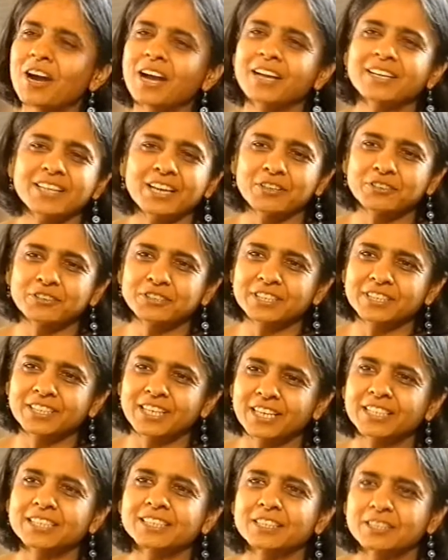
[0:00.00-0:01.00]
No,
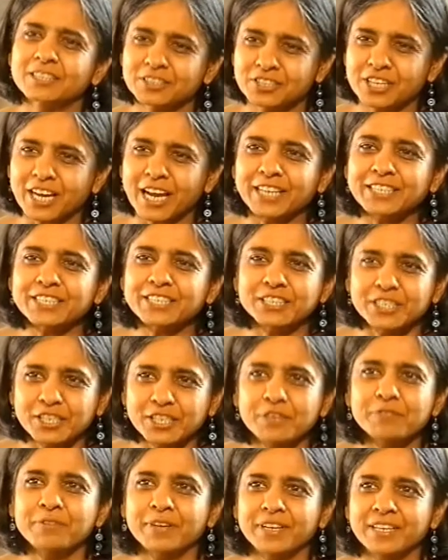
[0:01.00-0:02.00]
undoubtedly. And the
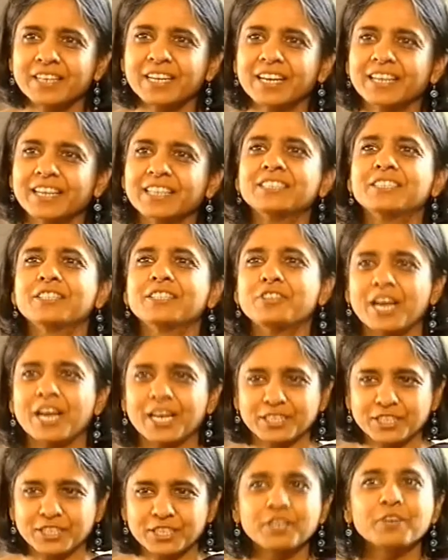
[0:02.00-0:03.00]
tragedy of India is the
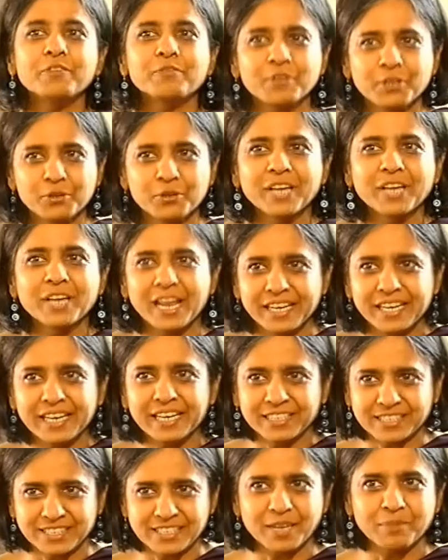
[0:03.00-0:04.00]
tragedy of New
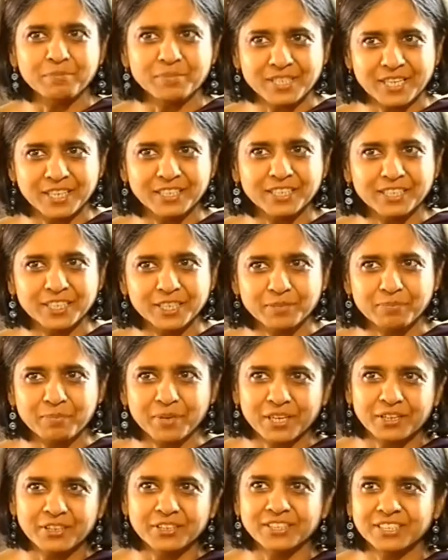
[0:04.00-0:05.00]
Delhi in some senses,
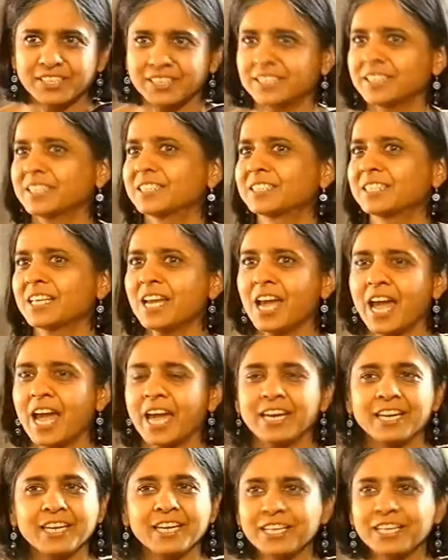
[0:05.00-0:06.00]
because it is
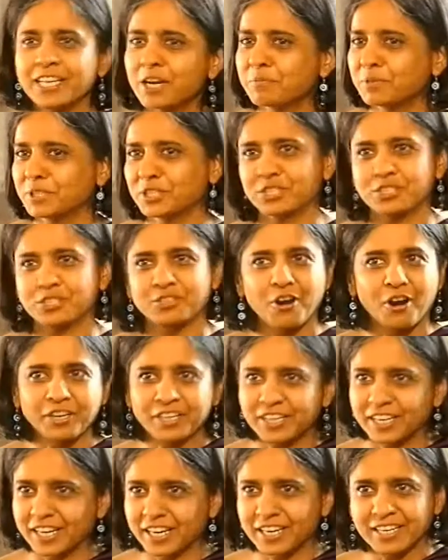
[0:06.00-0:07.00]
an India which is
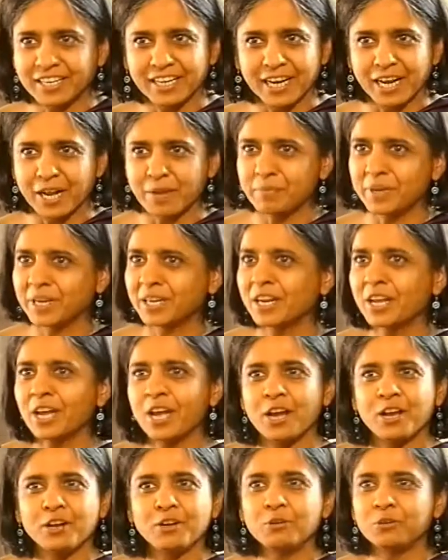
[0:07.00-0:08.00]
not in India. I mean,
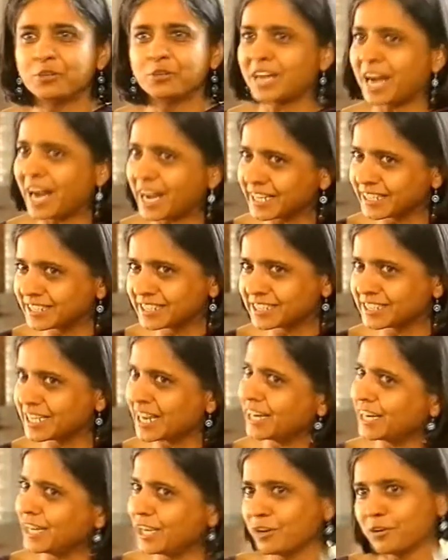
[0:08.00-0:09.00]
Lutyens
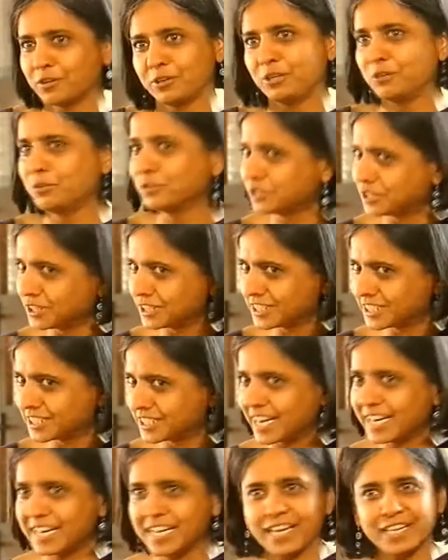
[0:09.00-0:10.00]
Delhi or Luton's
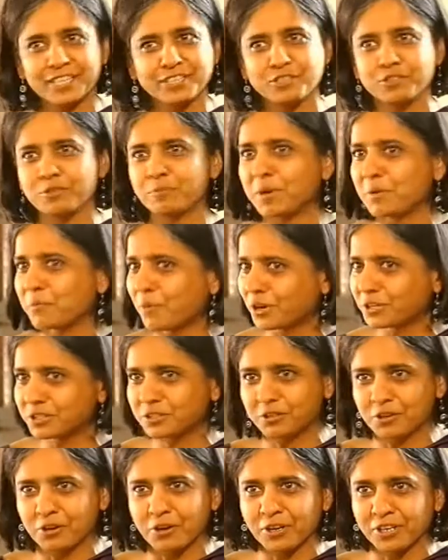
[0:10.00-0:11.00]
Delhi, as you may want
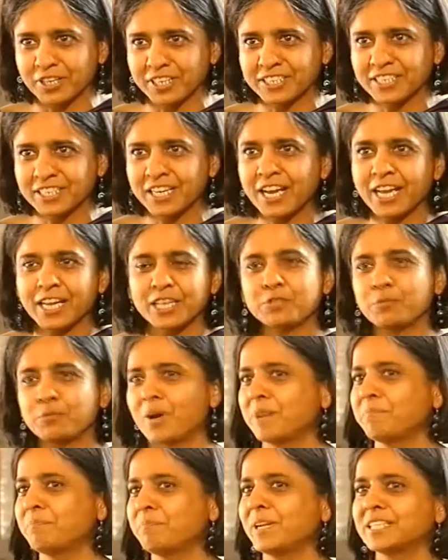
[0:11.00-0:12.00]
to call it, is
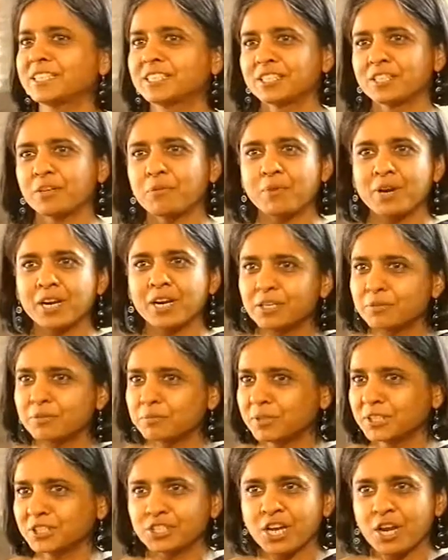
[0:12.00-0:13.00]
one place in the world
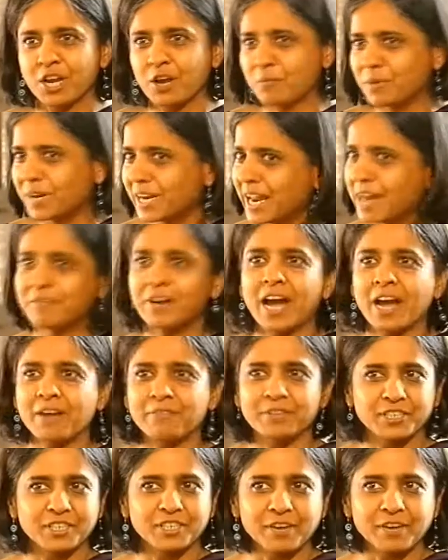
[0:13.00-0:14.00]
which will never
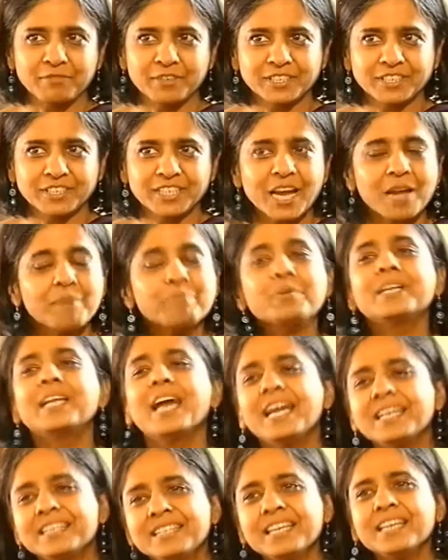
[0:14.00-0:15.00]
have a traffic jam. But
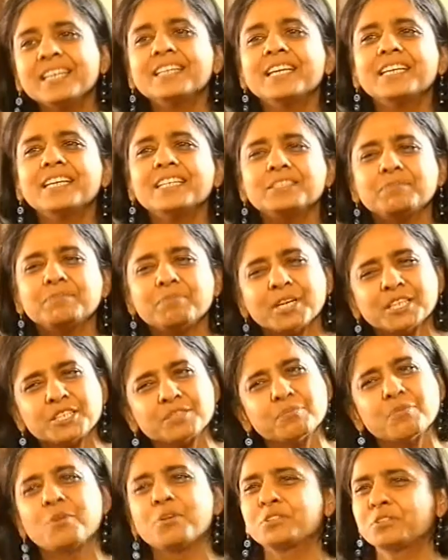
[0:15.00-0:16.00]
I think there is
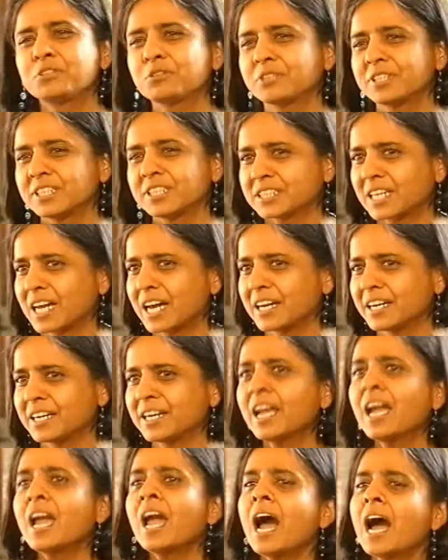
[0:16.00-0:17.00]
much more to this,
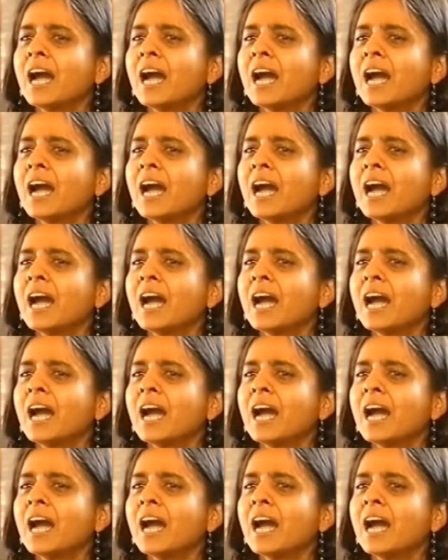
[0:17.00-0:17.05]
Karan.